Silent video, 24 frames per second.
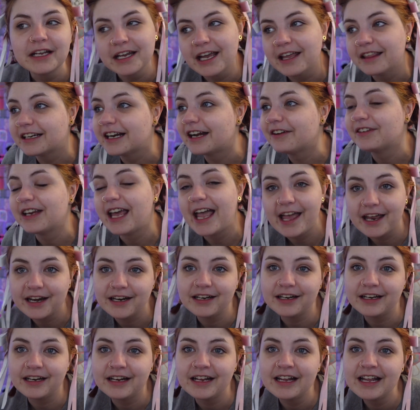And then I have to edit
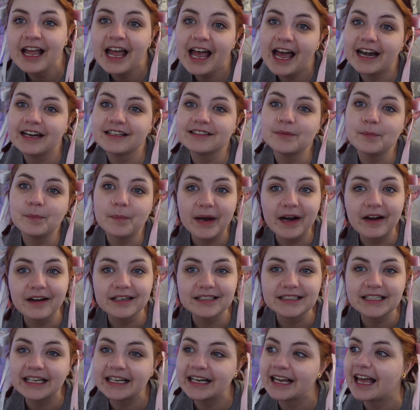it, and it's
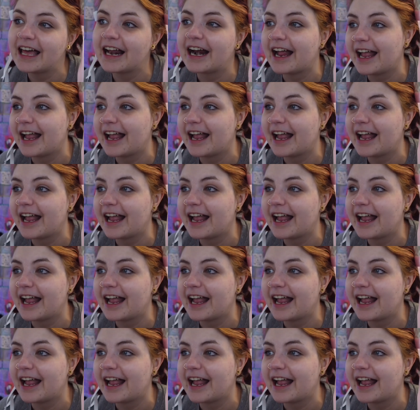embarrassing, and I